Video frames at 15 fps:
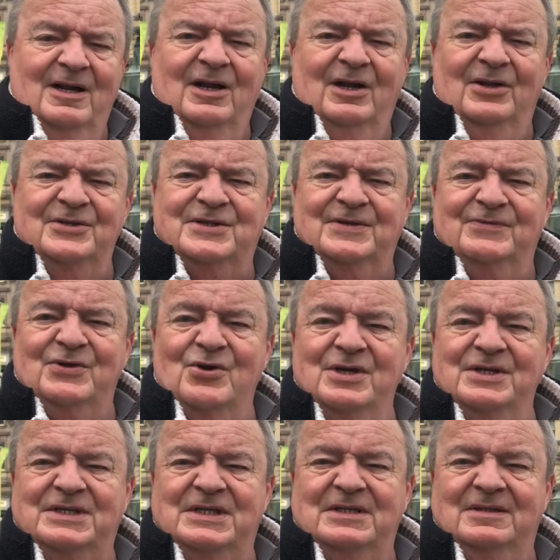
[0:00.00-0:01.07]
Lots of
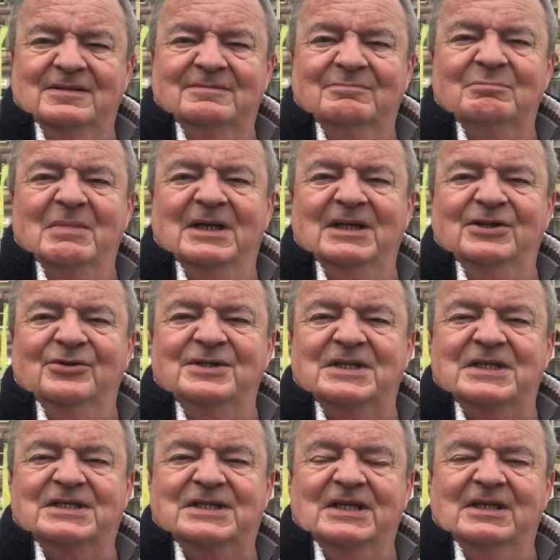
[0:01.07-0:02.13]
noise, many
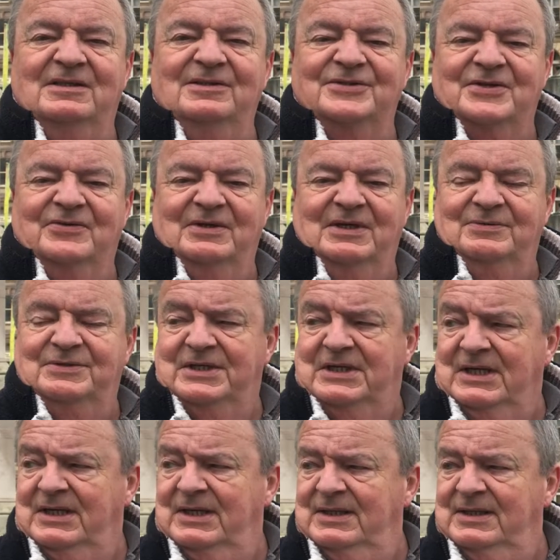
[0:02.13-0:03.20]
noisy seagulls around today.